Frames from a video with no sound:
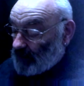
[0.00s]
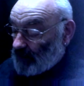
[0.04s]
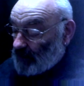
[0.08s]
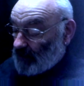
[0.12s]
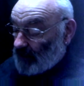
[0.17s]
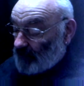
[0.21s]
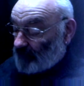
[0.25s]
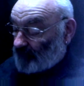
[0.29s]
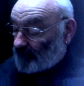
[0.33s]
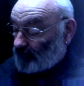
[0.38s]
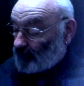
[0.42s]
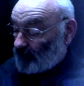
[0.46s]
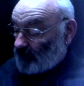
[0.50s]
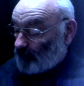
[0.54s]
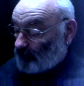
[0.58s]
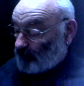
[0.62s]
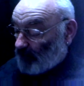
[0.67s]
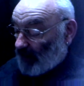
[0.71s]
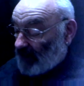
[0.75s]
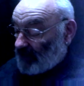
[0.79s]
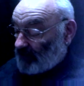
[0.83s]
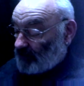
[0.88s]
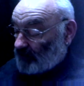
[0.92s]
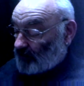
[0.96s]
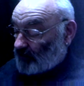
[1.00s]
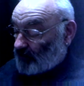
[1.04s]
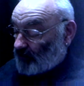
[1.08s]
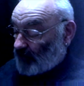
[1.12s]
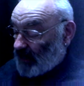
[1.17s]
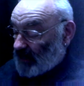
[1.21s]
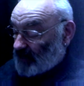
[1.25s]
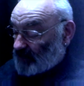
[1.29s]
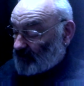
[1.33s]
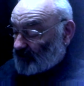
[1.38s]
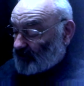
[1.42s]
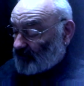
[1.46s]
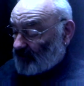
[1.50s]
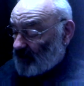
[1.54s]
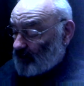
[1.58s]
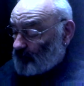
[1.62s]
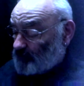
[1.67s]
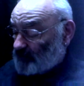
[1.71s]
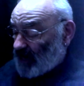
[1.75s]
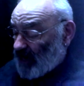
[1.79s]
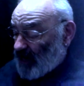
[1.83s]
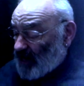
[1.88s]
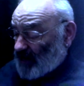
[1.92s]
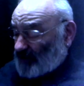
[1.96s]
And through the pain, Craig
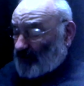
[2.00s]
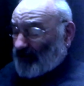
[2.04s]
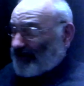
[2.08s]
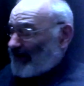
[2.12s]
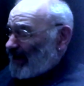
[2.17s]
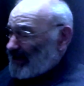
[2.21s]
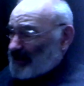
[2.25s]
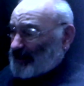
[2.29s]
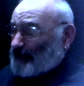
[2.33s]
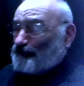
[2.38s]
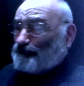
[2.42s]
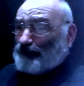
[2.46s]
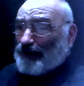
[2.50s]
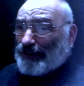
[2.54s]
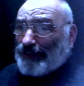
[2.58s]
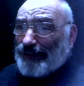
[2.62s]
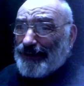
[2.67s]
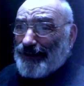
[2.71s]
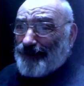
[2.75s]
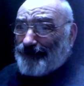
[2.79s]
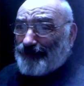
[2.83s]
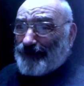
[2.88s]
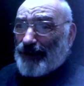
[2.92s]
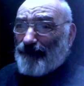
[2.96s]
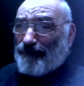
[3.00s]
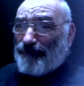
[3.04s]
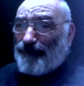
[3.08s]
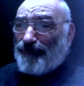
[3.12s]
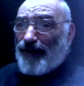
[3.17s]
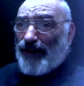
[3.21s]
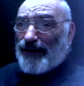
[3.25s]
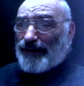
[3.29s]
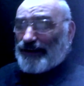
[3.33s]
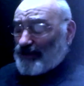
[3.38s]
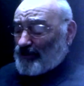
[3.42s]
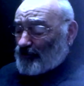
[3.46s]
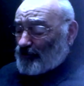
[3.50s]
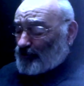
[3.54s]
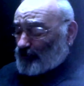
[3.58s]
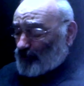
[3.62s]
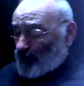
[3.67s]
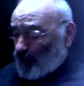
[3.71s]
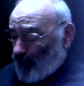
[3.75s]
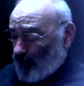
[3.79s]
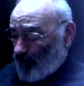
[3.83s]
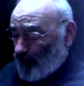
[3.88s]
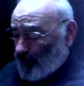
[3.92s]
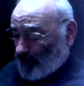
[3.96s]
screams, Christ, Billy is a fucking
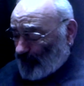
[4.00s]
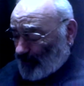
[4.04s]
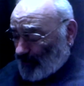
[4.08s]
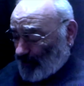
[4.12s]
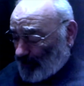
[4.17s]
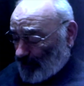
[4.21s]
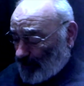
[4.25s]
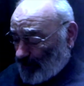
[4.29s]
joke!